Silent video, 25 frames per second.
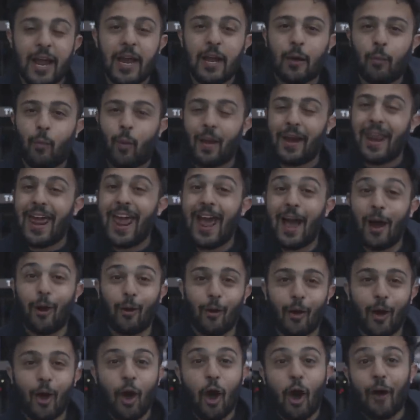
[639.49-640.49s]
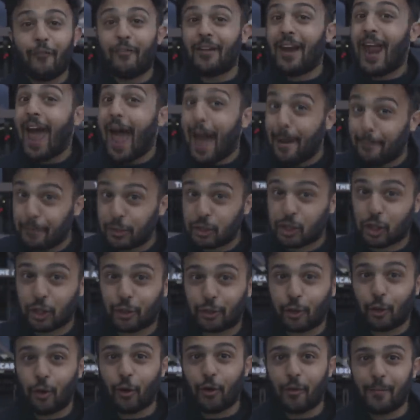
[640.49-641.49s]
in one hell of an amateur
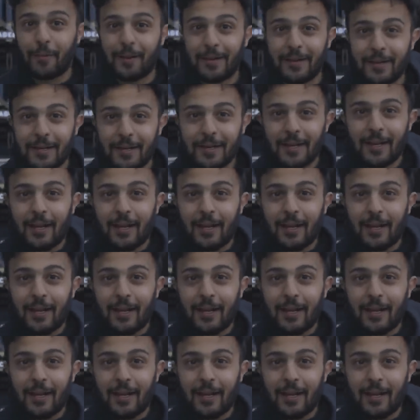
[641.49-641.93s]
tournament.